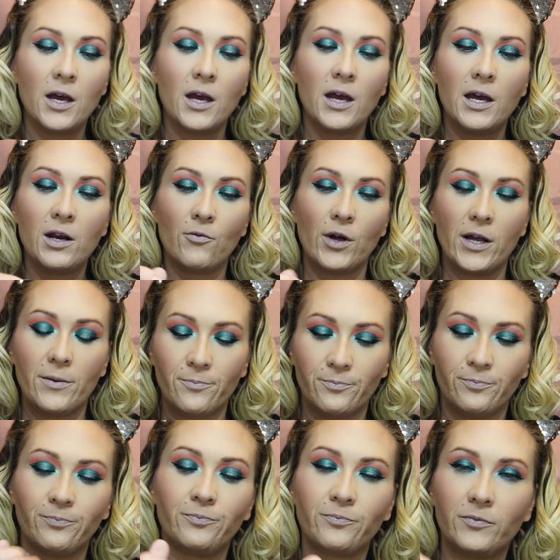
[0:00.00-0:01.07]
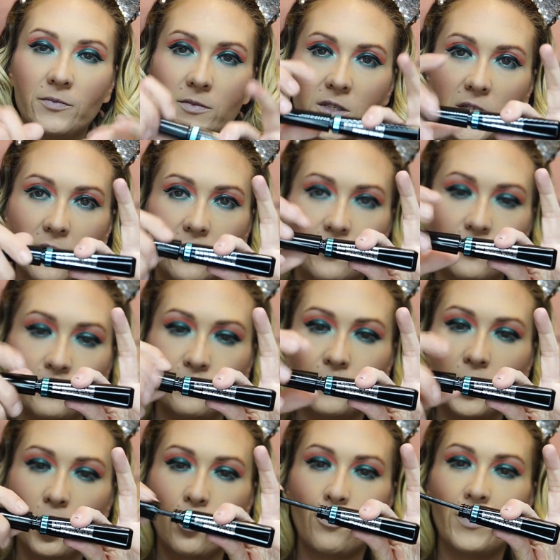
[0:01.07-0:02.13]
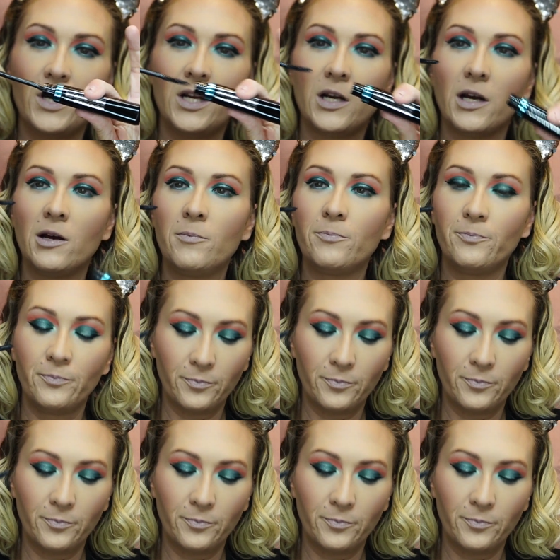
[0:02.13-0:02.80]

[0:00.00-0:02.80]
Anyway, so open it up.